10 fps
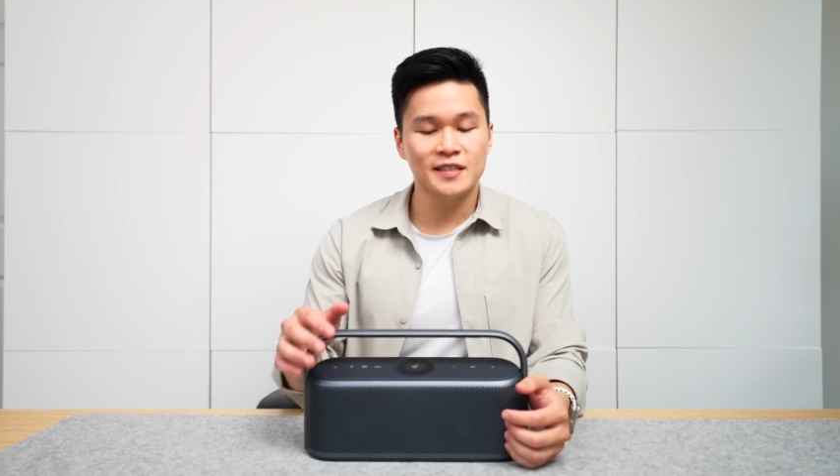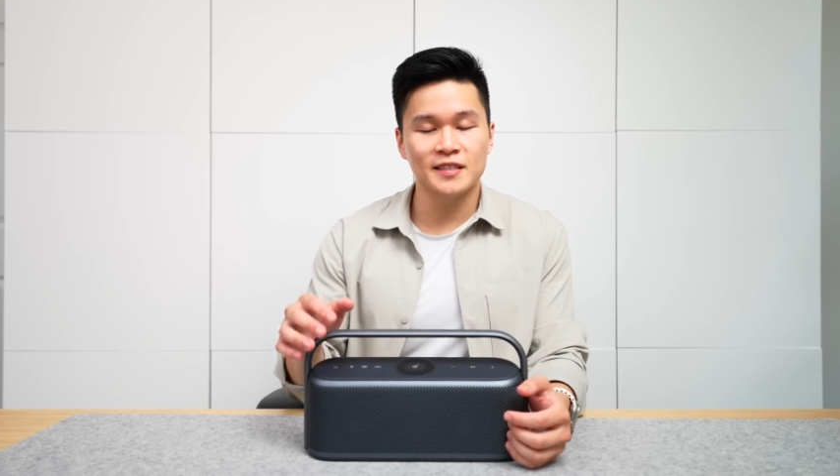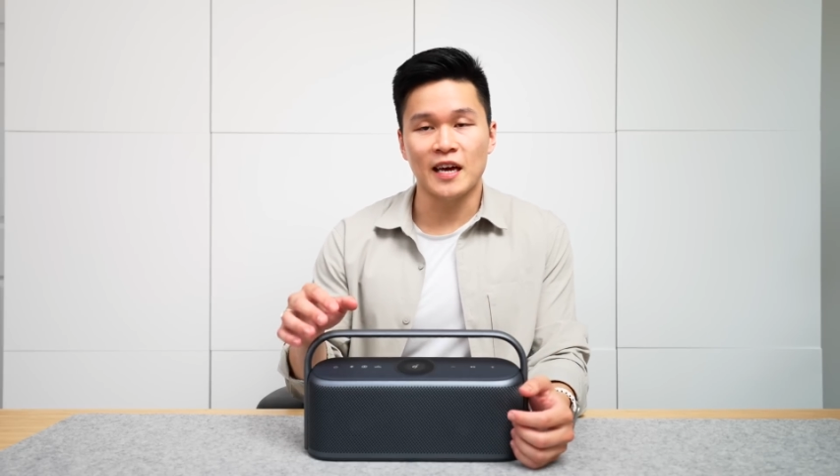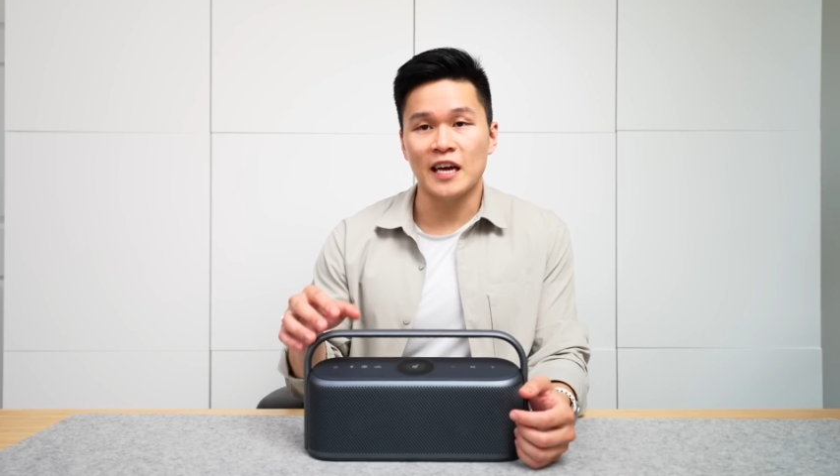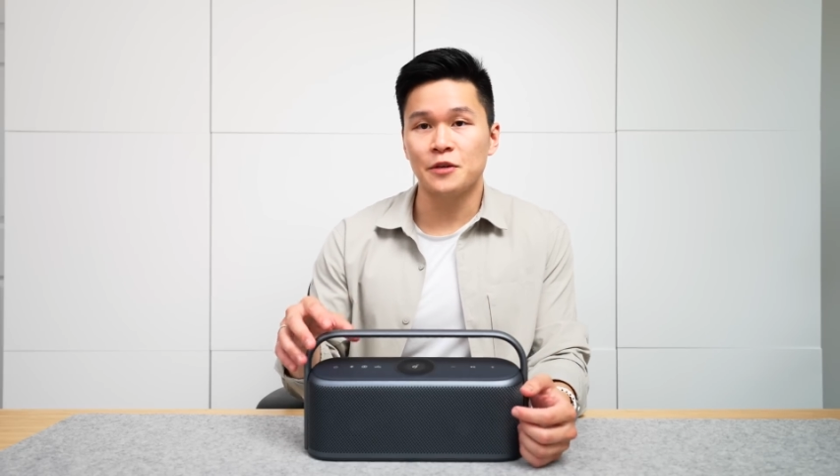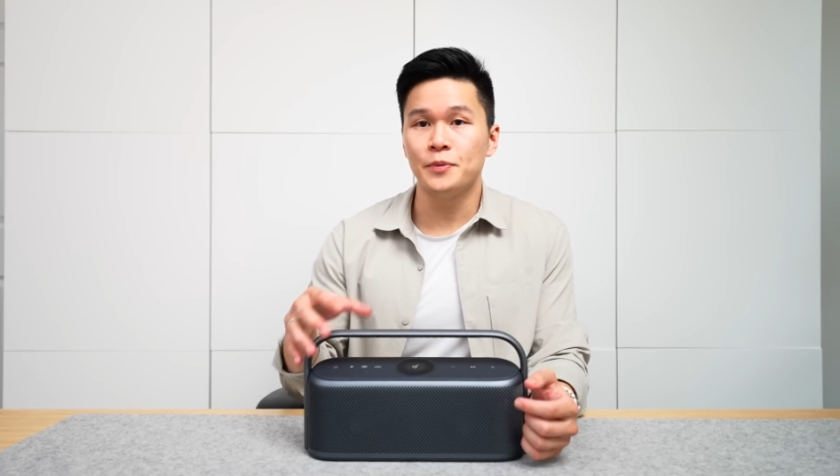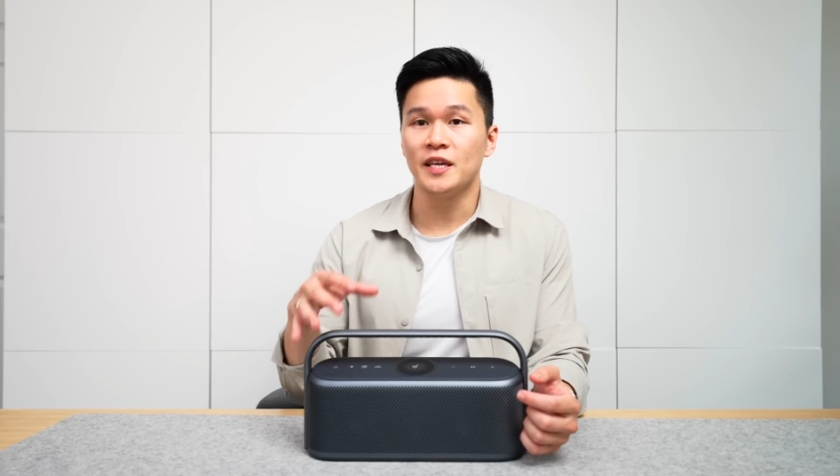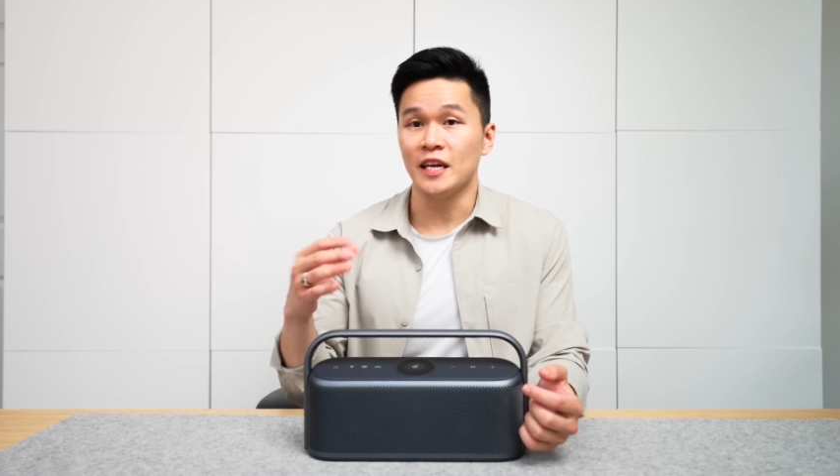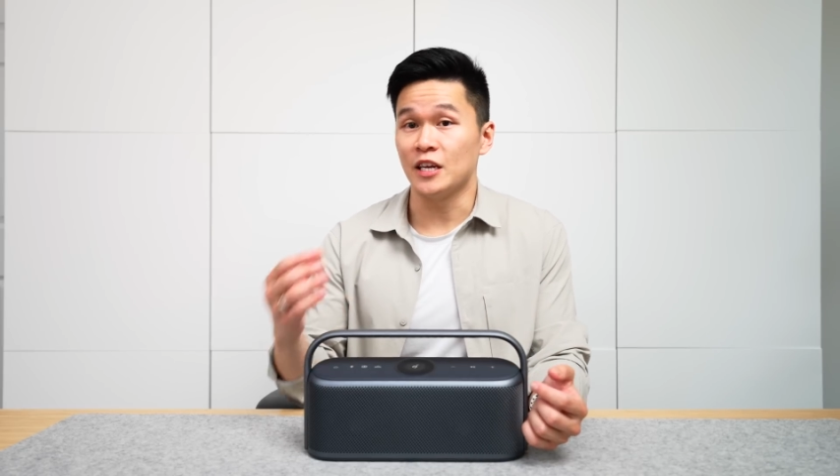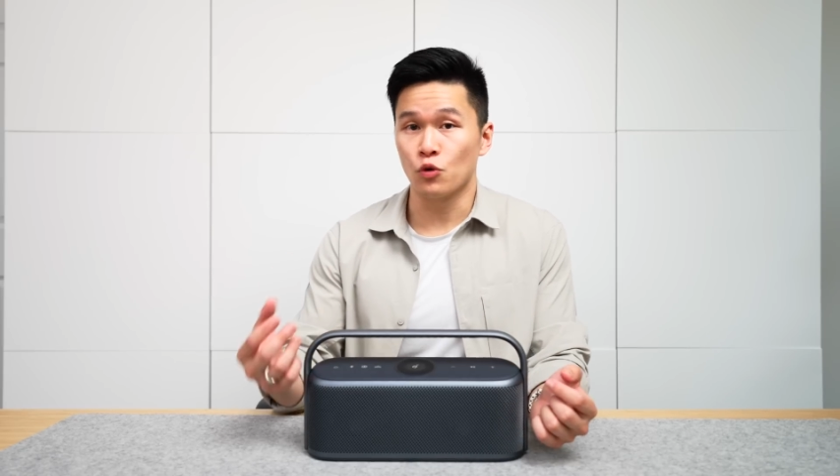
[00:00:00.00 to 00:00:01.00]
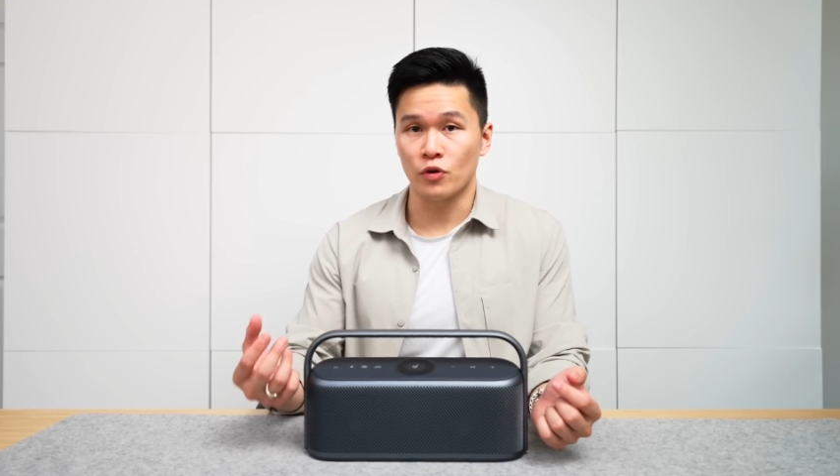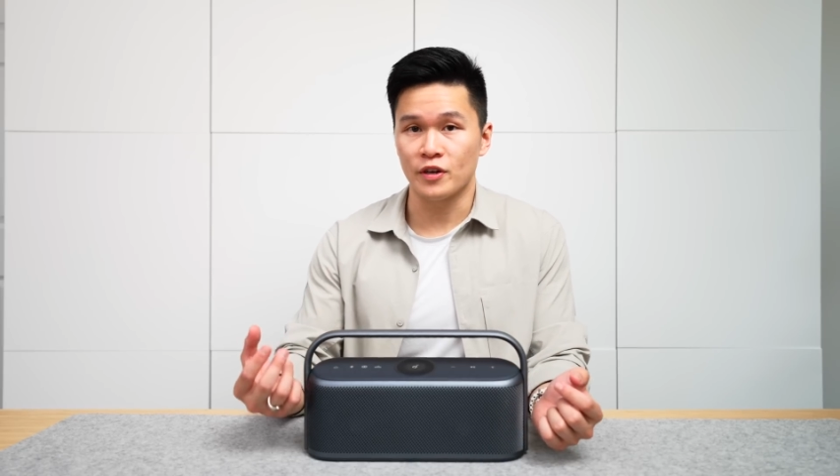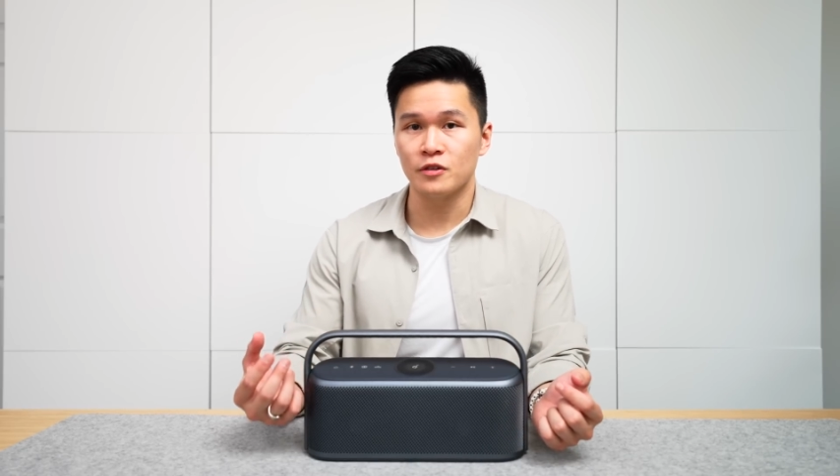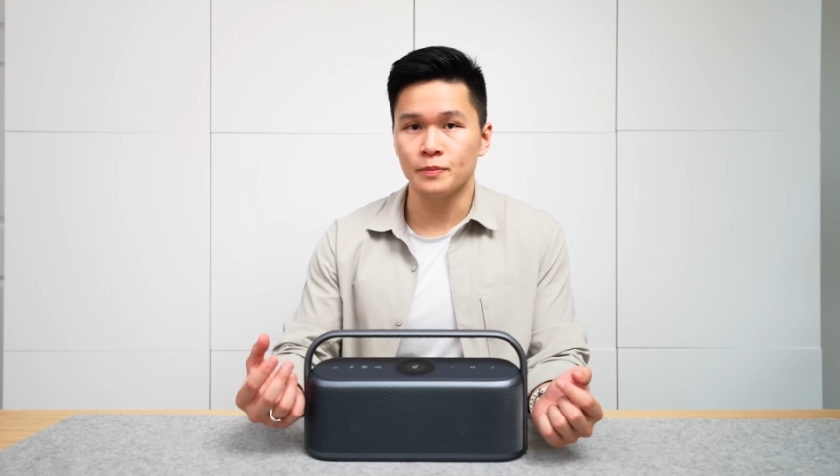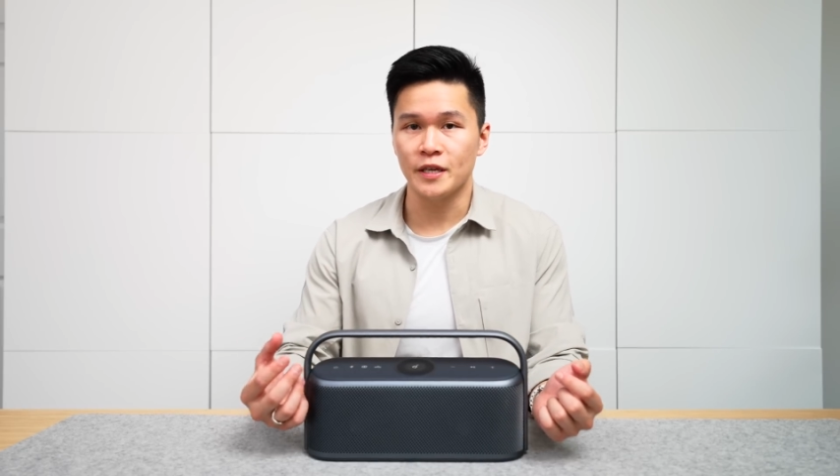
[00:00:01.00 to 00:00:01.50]
designed to be an indoor
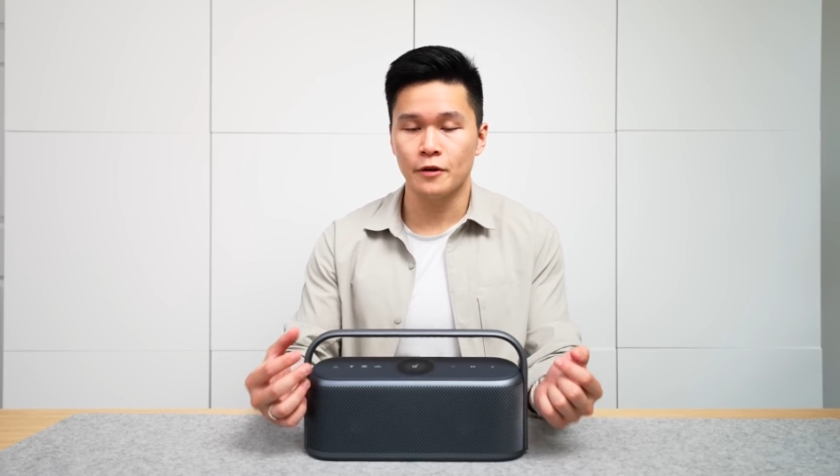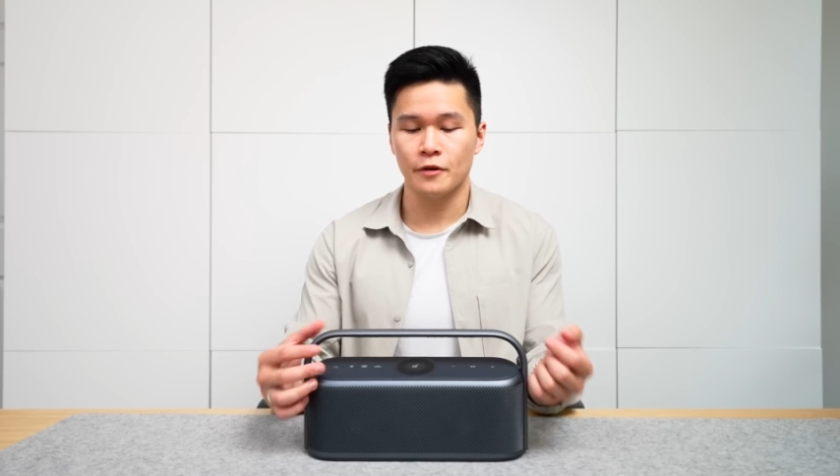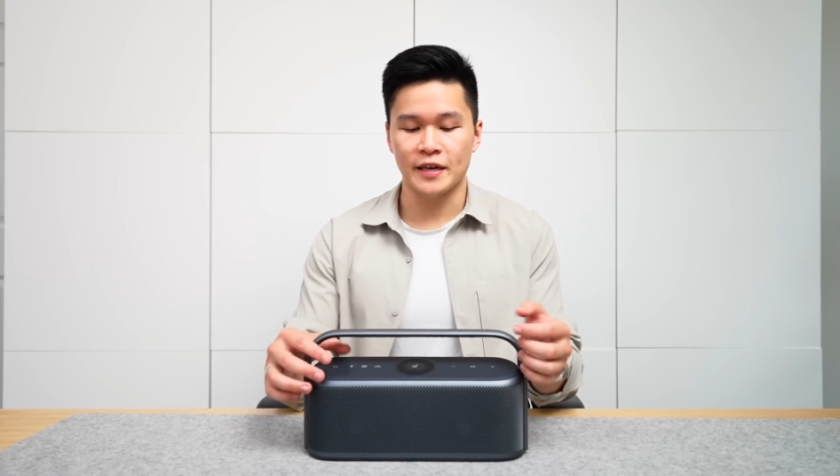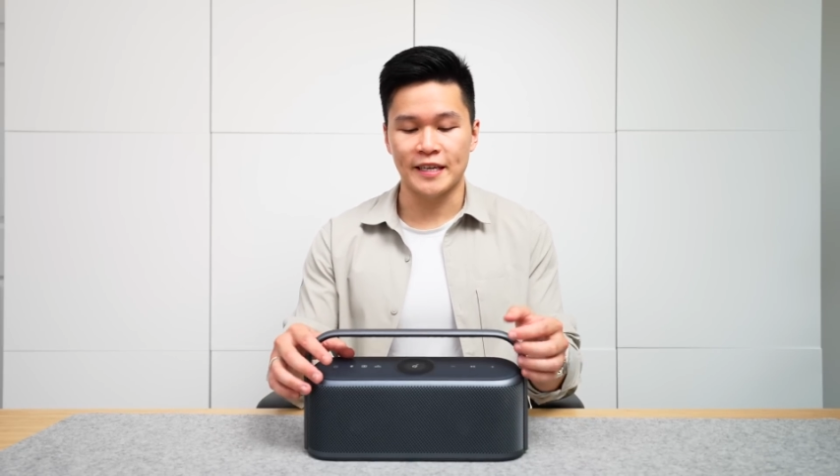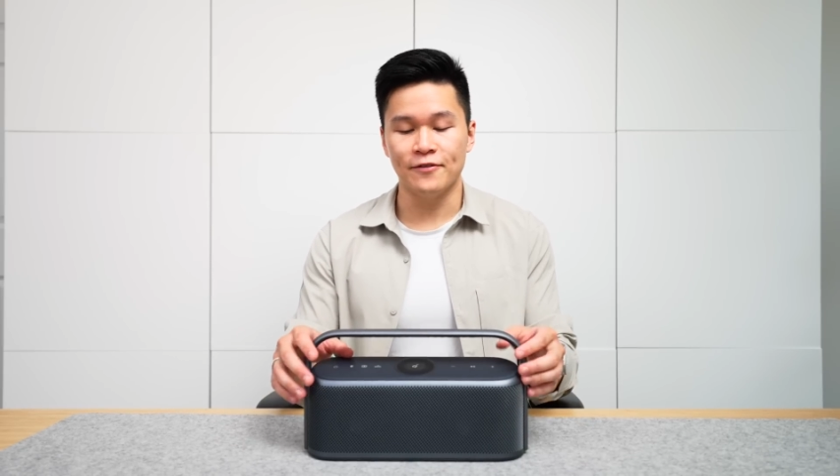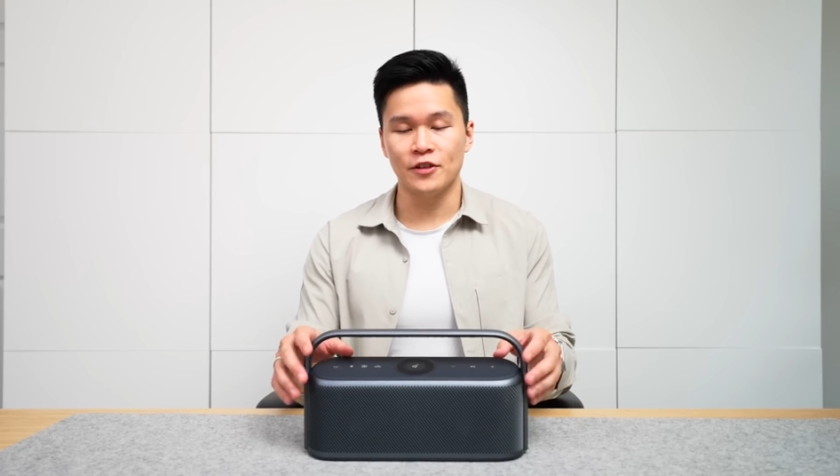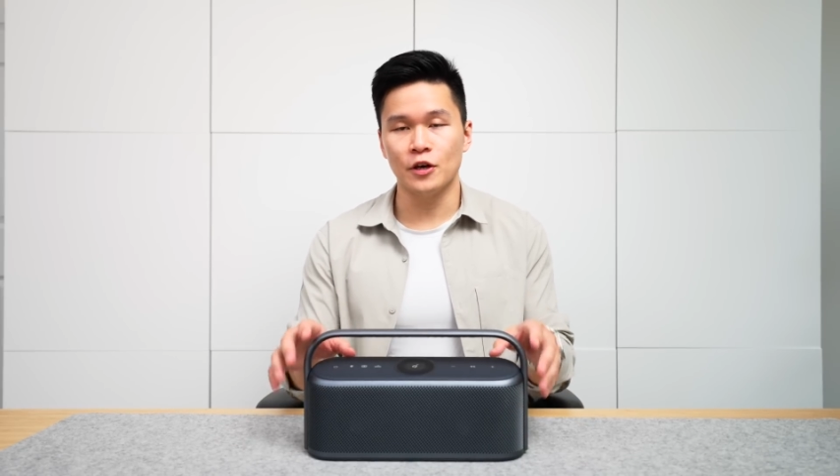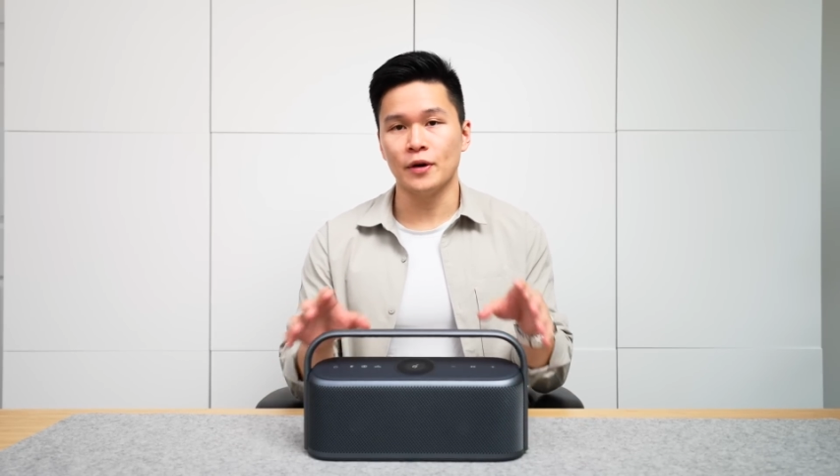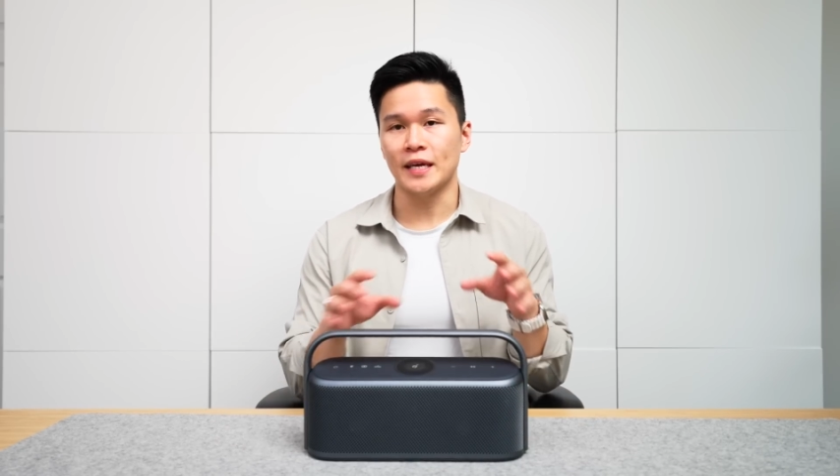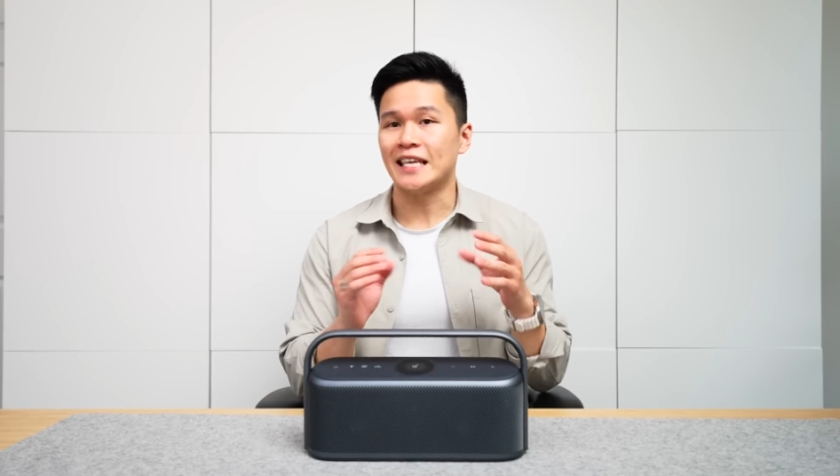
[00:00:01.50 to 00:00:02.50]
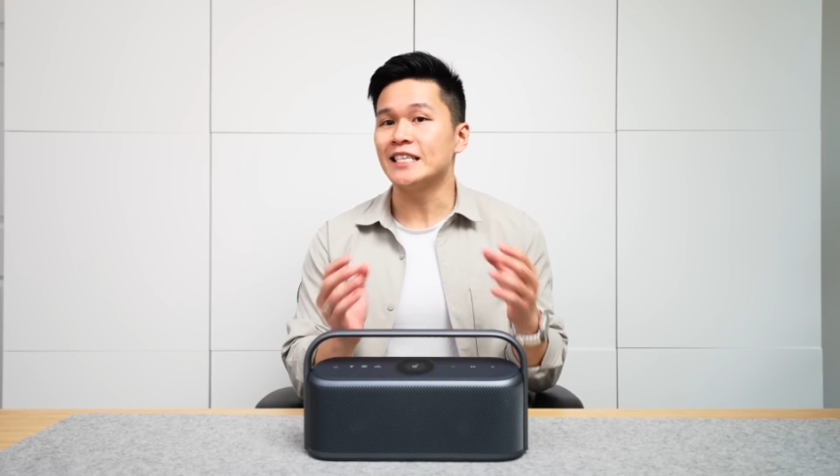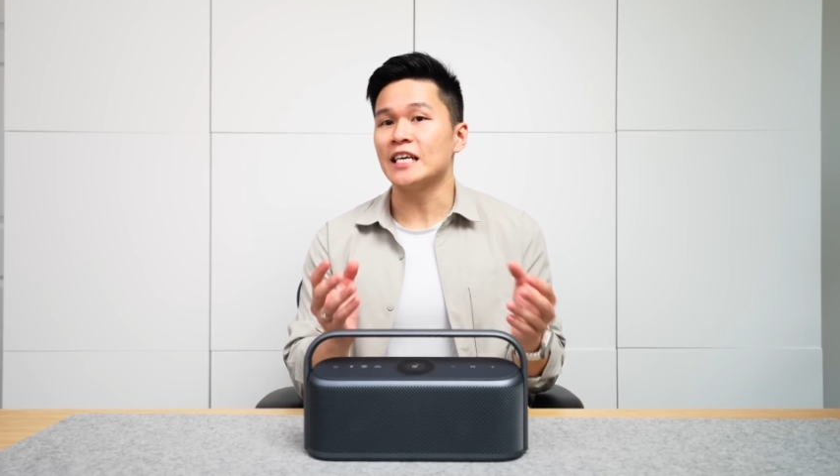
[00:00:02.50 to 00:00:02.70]
use speaker, and even though it is